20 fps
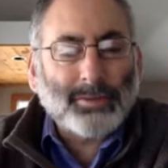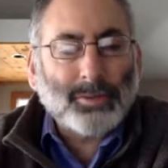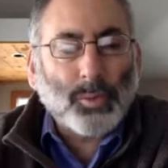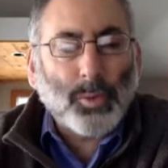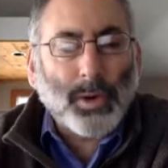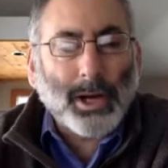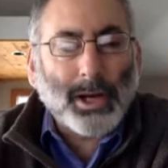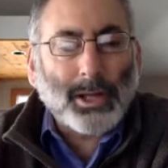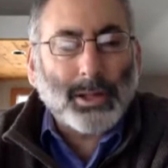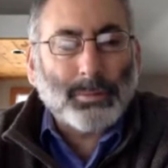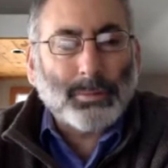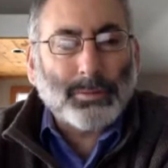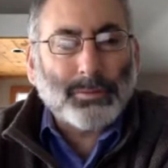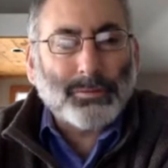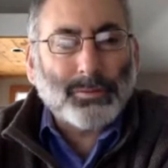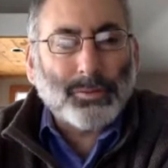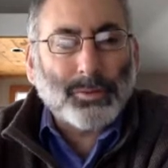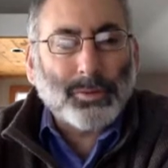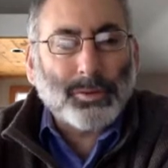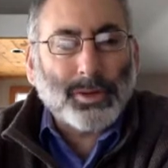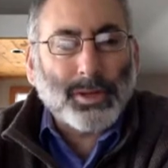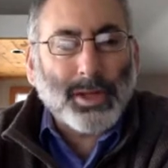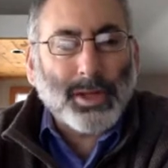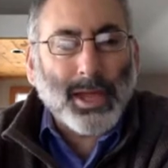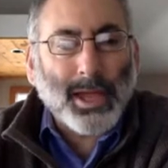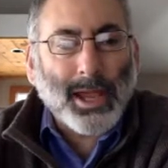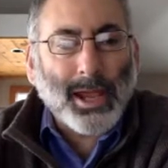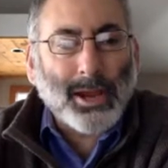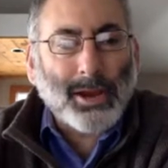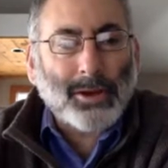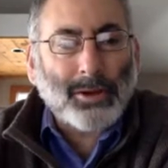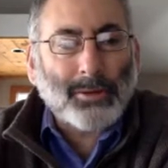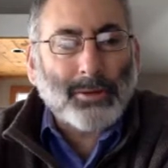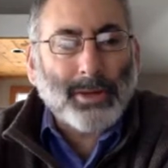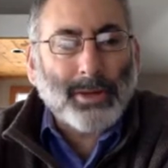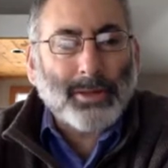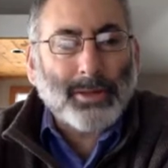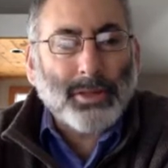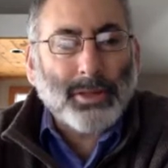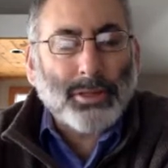a while before the air
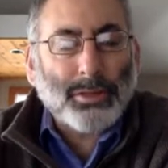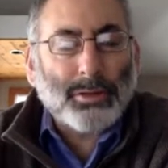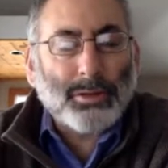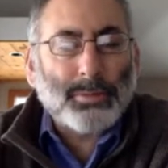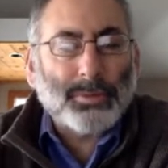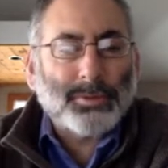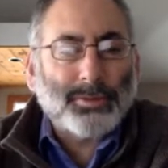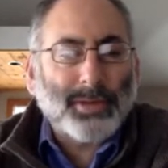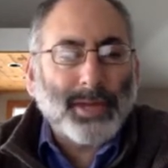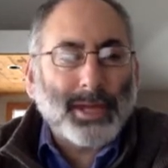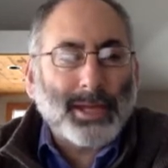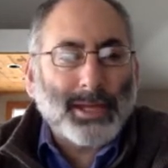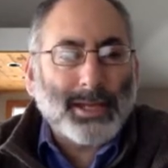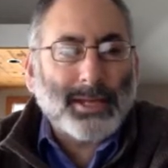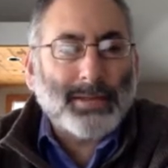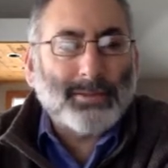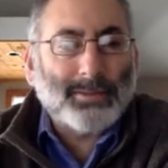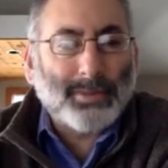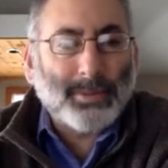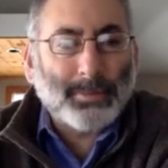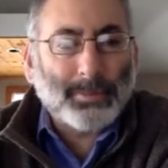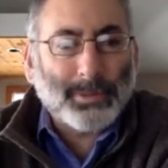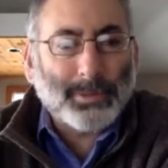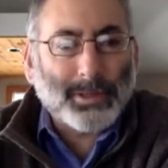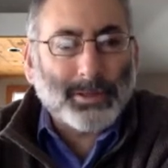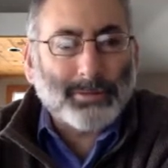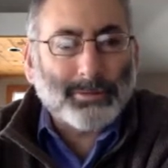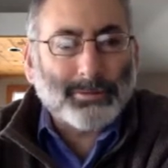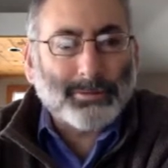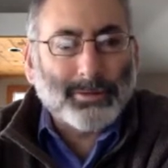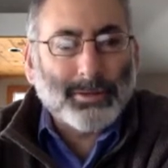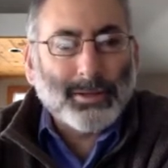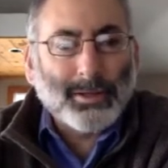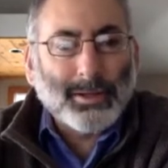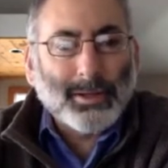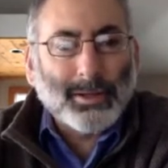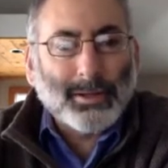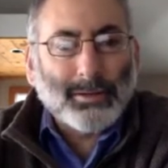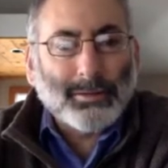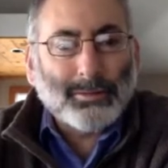around the thermostat heats up enough
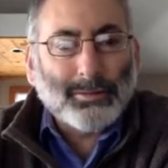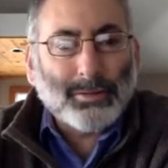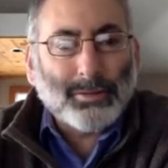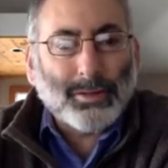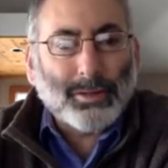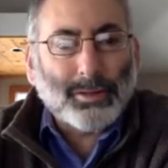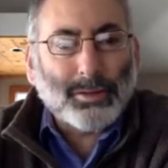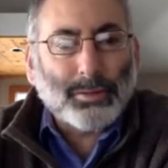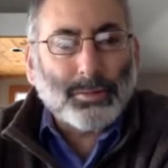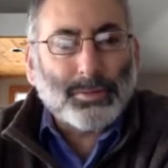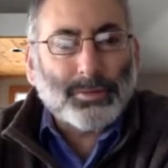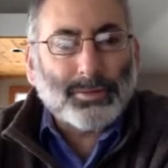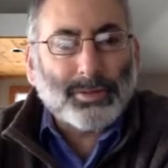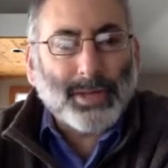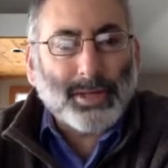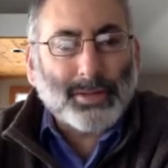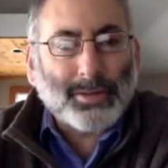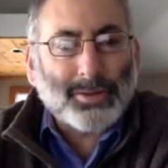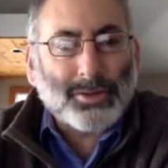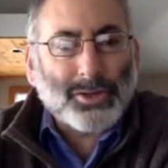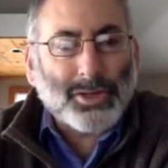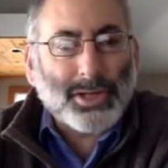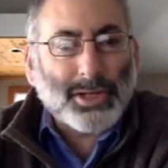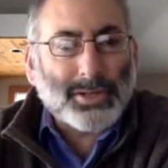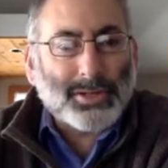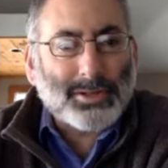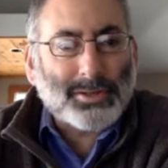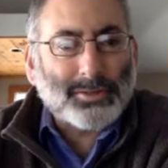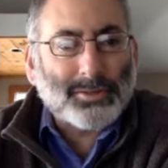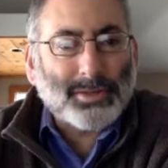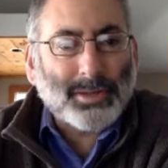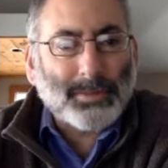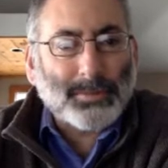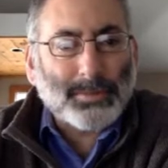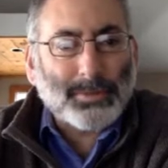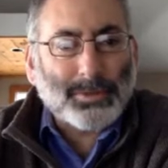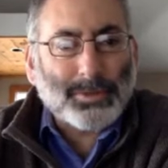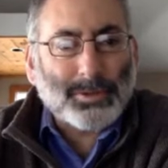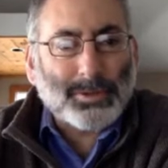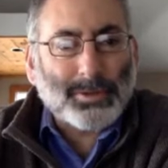for the thermostat to change its
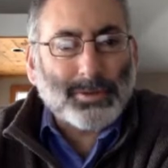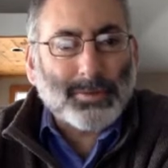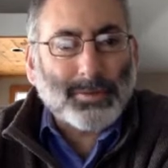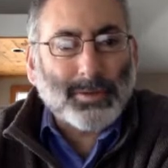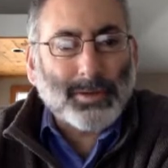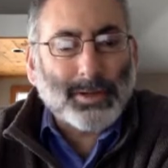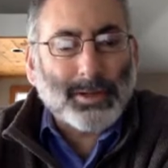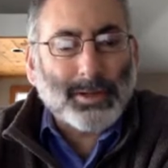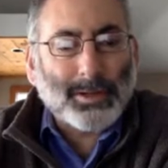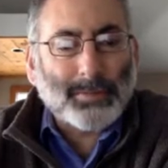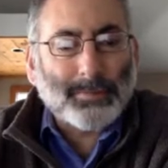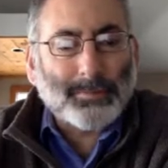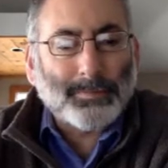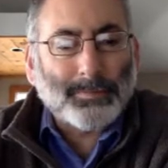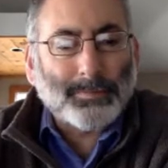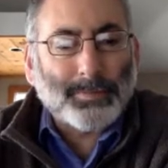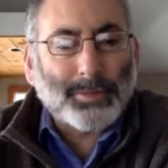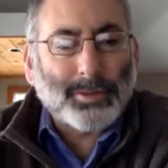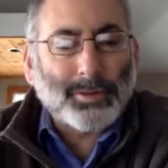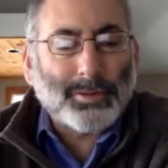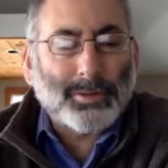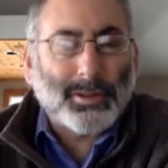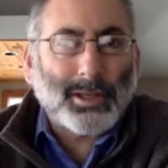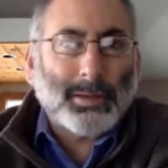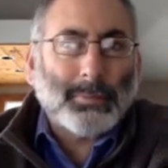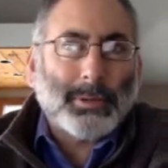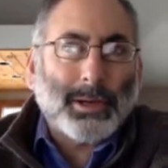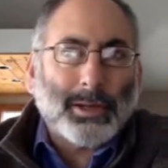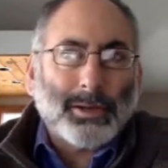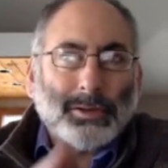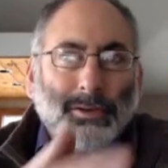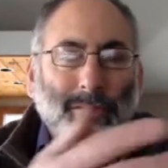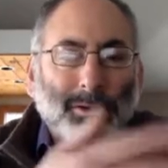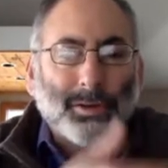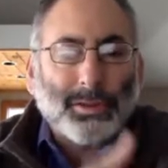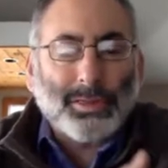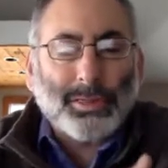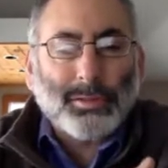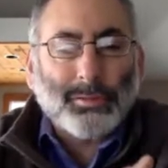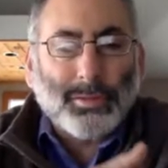temperature. Because think about,
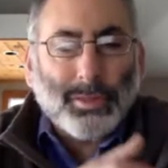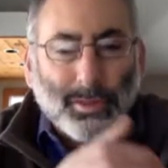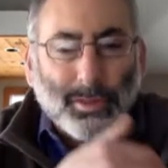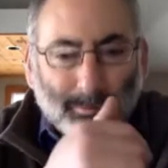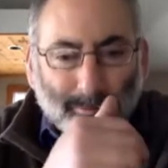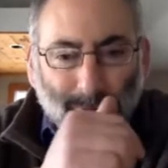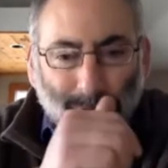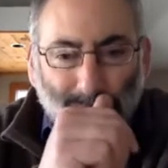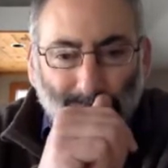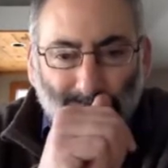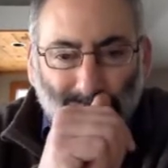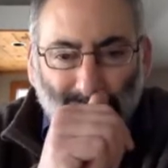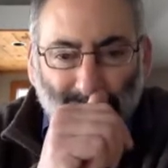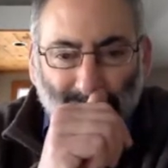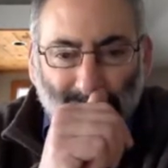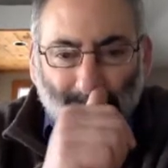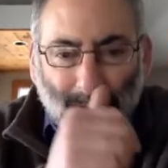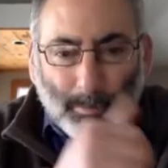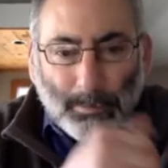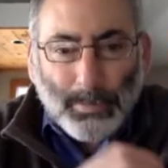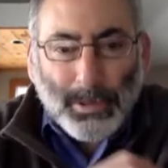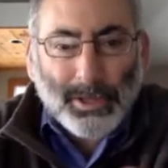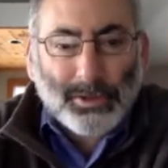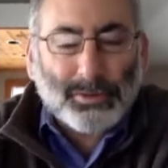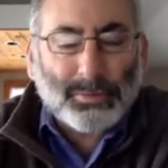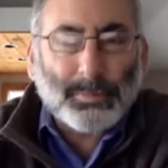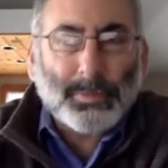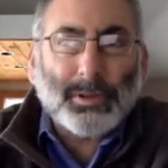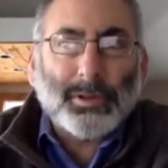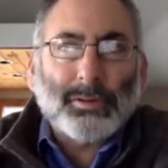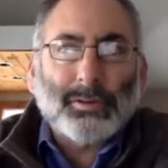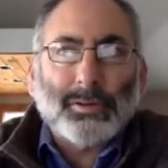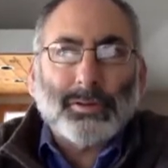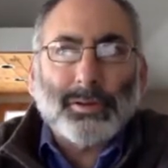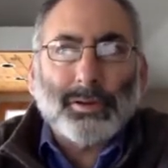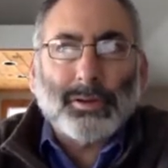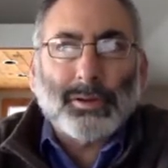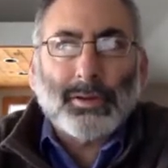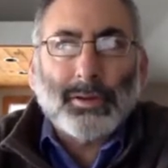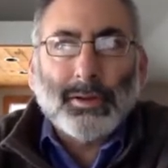your furnaces in the basement or
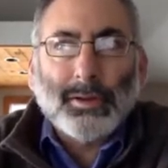your